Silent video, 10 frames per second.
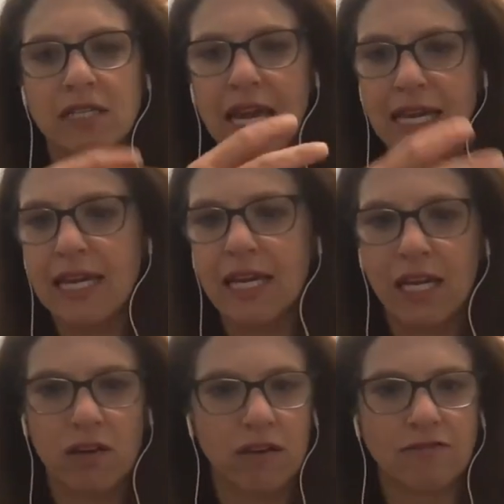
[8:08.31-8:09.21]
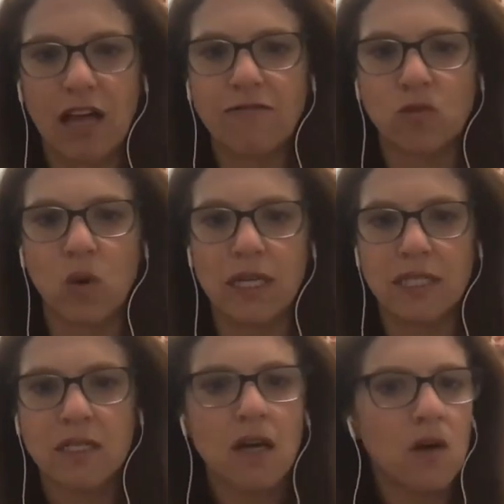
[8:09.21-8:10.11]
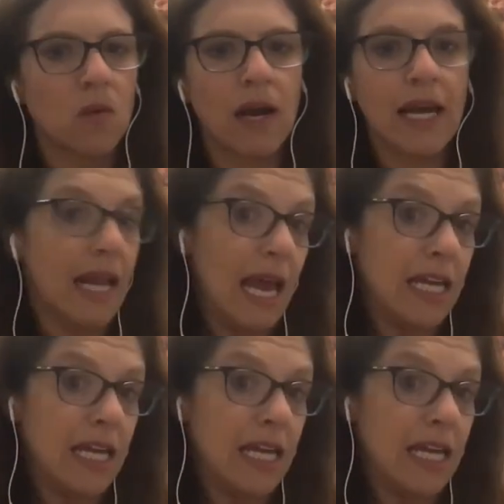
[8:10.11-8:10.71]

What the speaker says: taking care of loved ones, right?